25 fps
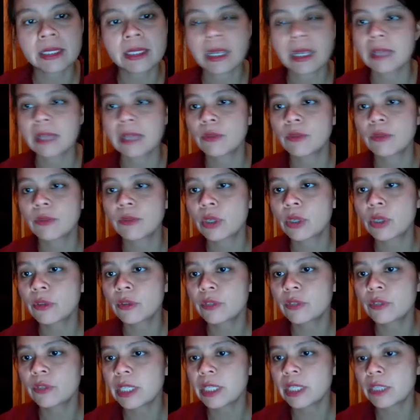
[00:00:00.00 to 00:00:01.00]
And we'll go
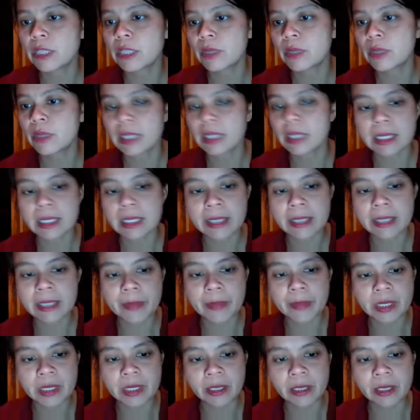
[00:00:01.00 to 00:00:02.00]
through each one of these
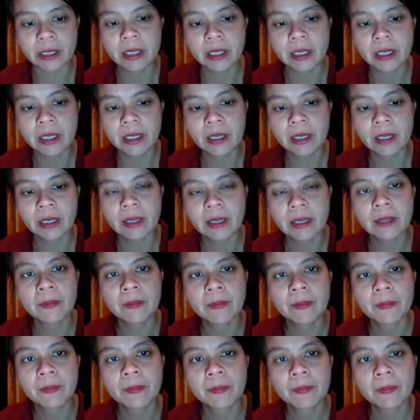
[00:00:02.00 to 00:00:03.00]
steps here.
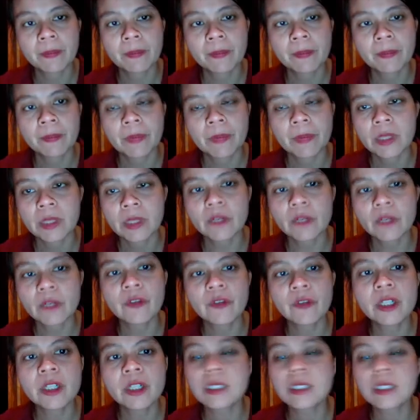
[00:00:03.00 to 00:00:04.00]
So
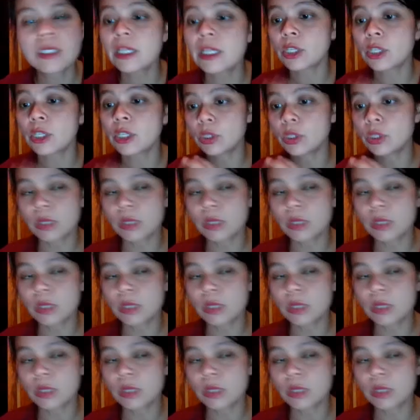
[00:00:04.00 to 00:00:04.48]
first, the user